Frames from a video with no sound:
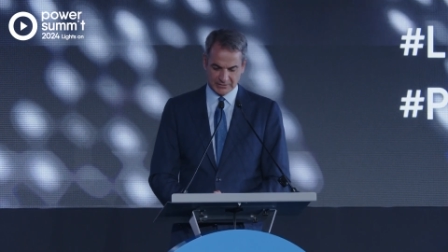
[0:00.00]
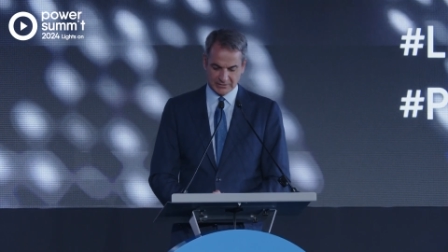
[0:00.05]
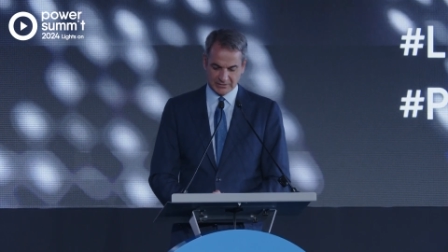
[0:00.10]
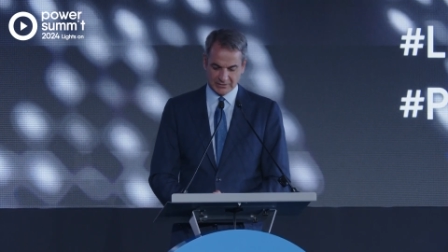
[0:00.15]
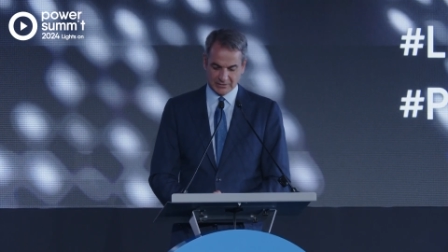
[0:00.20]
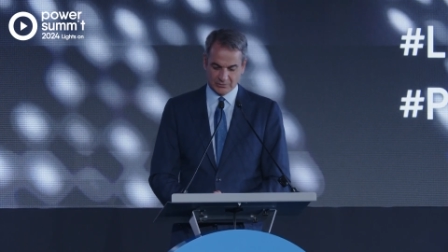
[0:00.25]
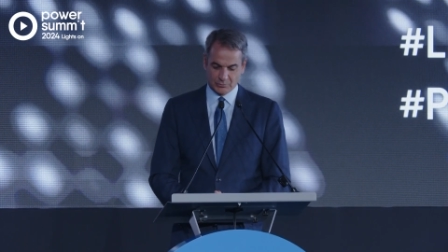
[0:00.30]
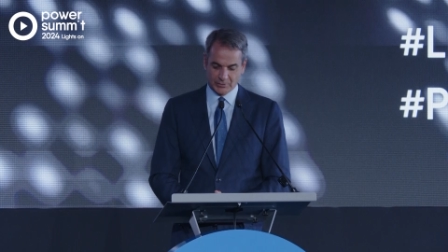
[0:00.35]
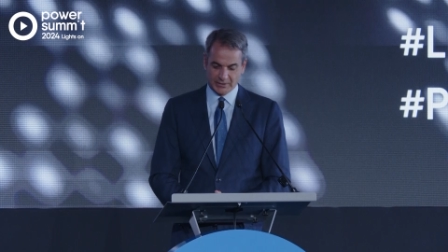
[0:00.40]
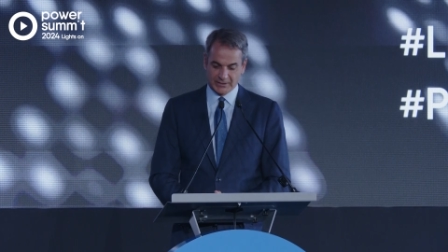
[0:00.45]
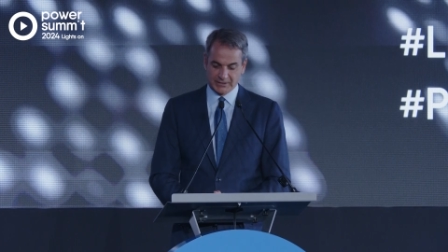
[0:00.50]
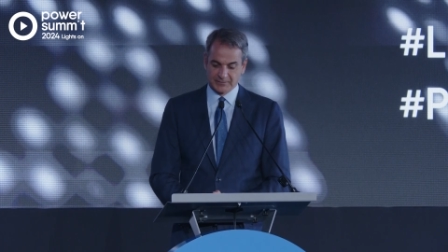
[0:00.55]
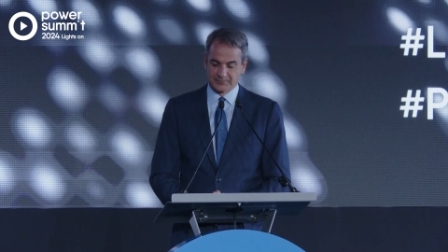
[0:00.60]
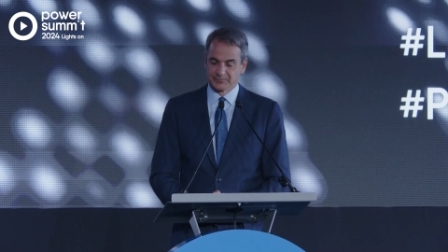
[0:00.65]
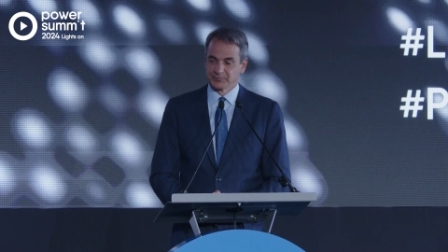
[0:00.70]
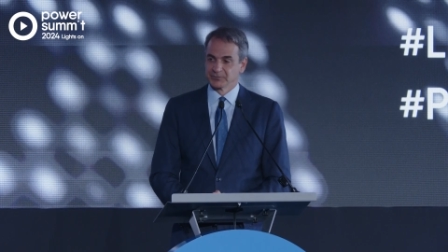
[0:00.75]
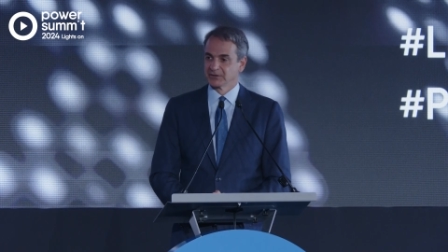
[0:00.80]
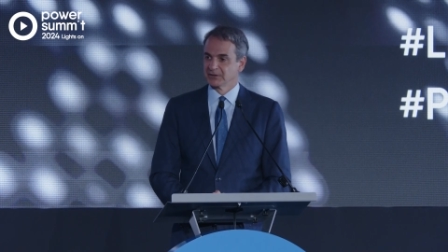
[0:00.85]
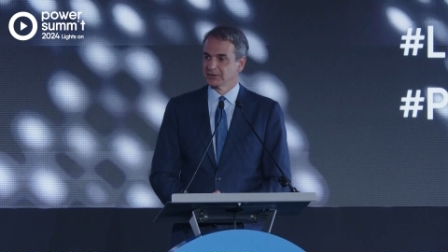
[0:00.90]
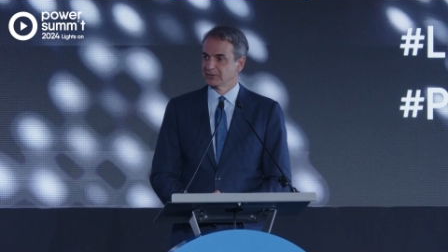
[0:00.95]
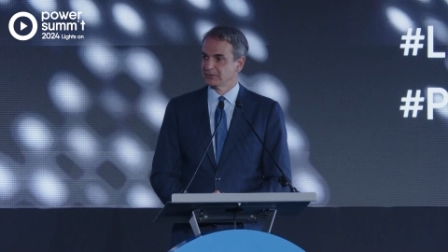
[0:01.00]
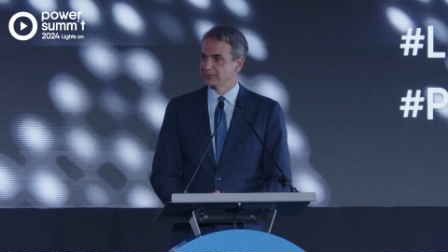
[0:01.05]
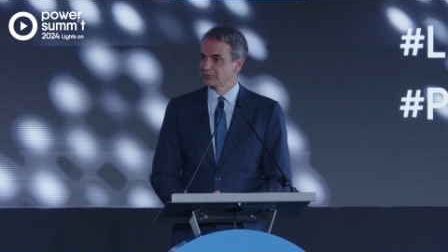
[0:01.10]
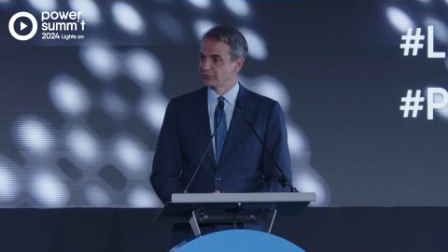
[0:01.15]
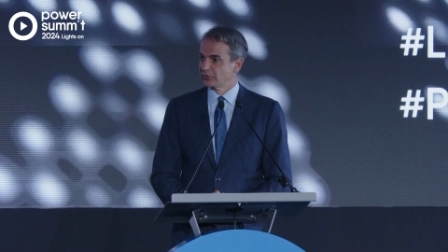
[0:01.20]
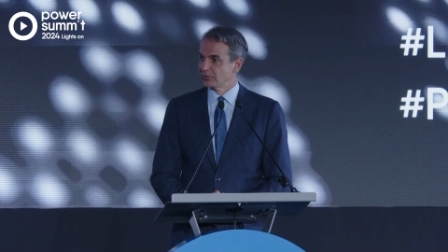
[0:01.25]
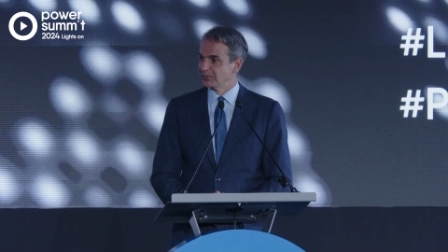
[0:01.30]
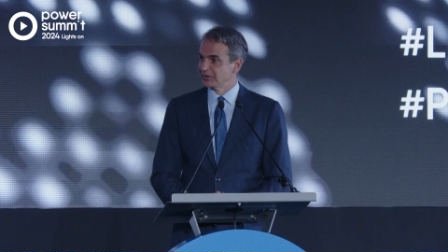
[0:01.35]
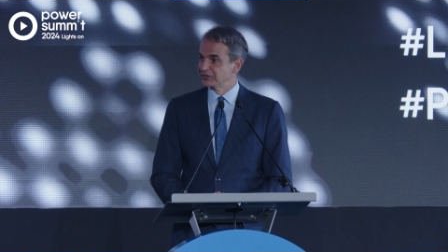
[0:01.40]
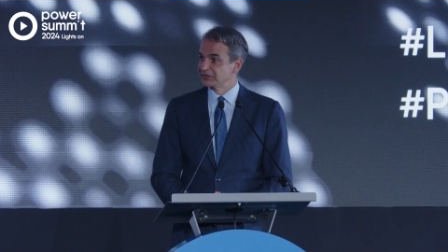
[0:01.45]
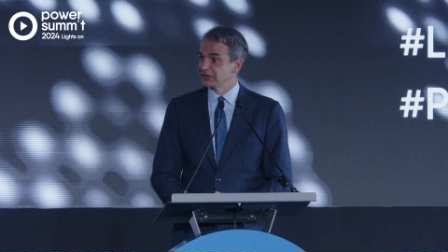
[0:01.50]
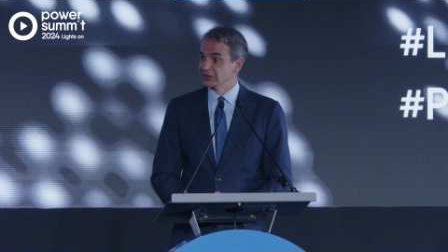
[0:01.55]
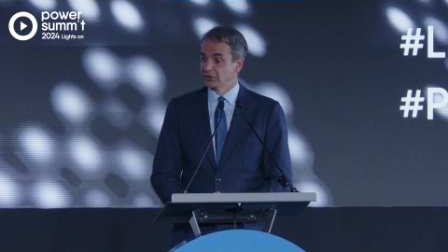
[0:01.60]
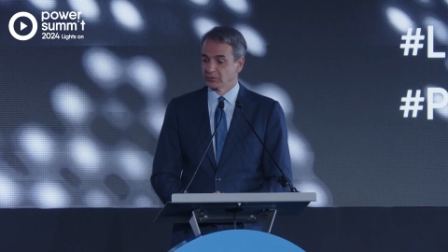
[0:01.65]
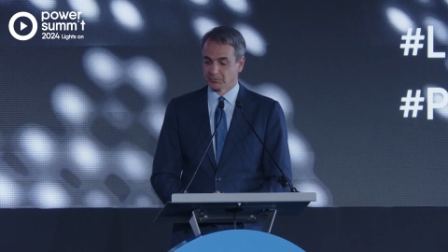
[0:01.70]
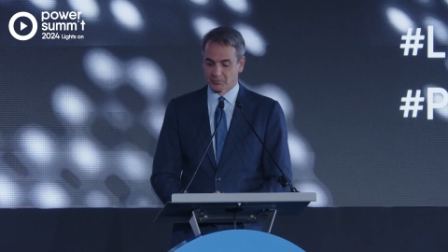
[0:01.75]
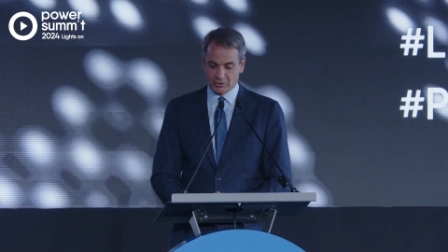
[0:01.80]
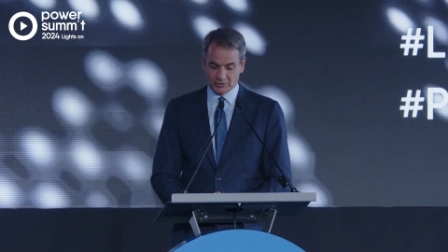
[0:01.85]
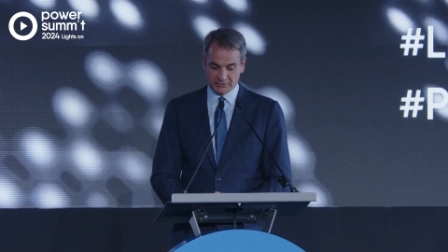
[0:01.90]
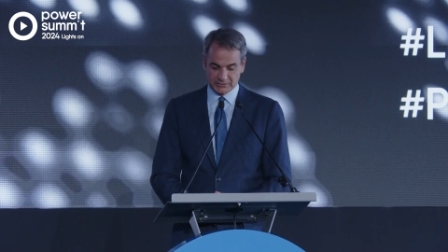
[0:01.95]
away from a single
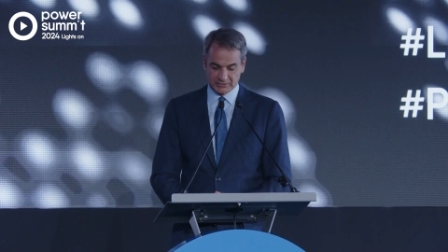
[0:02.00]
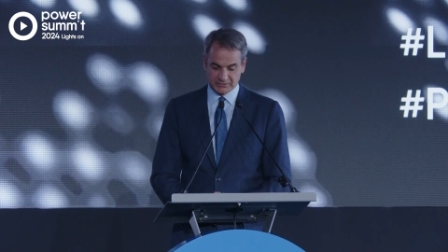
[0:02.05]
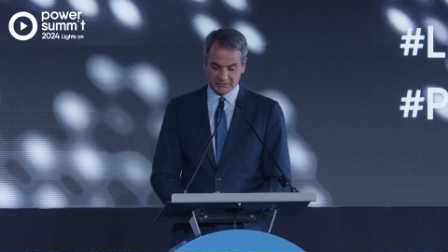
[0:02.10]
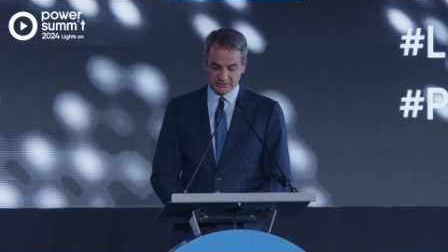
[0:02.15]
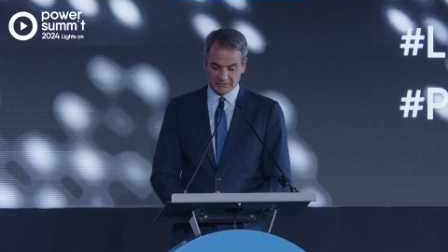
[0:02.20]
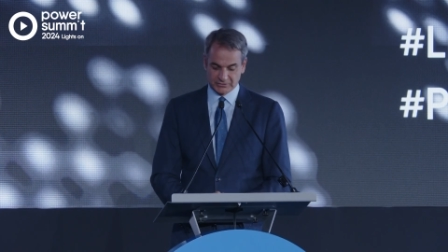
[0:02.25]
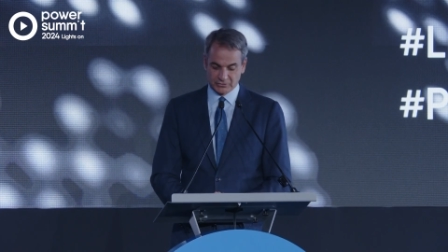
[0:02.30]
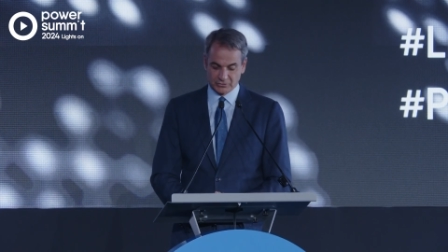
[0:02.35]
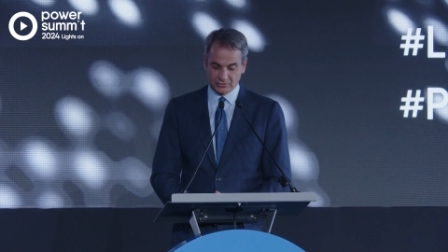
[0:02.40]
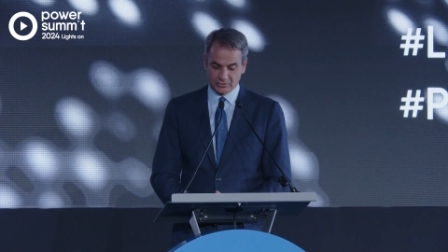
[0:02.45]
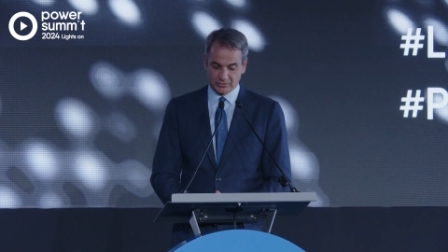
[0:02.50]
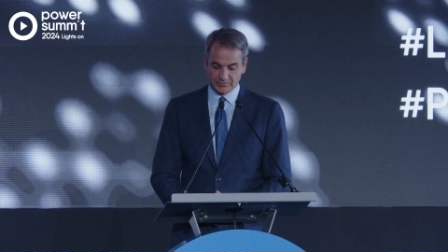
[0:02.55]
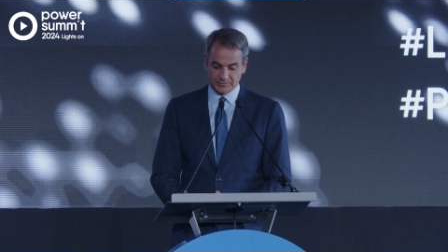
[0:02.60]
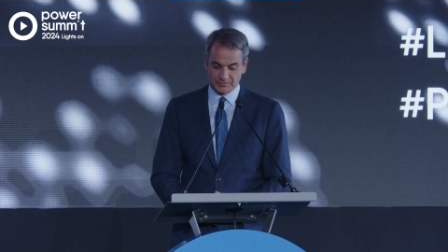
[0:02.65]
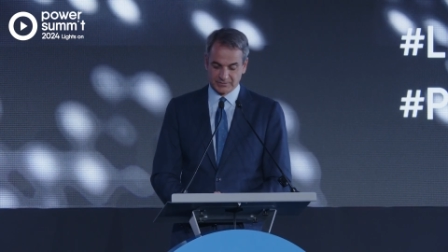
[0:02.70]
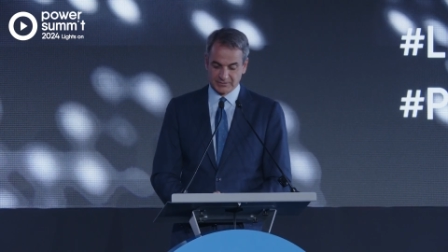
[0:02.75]
market in Europe.